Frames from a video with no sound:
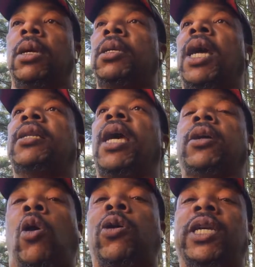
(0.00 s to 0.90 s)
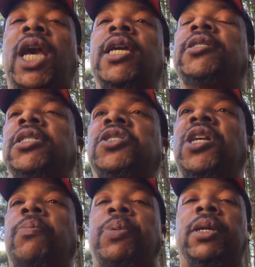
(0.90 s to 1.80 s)
That Caucasian
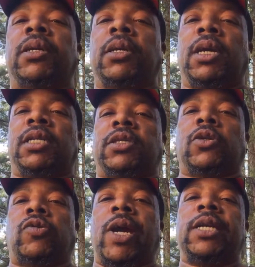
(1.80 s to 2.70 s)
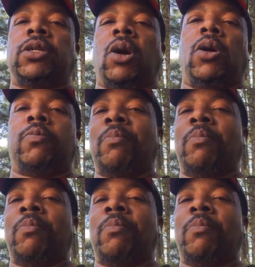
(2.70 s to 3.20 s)
Shepherd is a great dog.